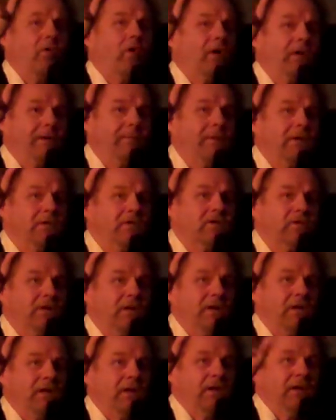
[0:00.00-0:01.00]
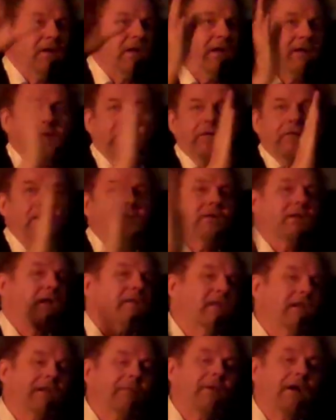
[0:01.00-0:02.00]
of one image, and they know
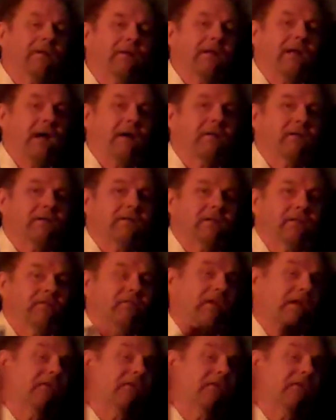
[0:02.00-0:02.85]
nothing about narrative,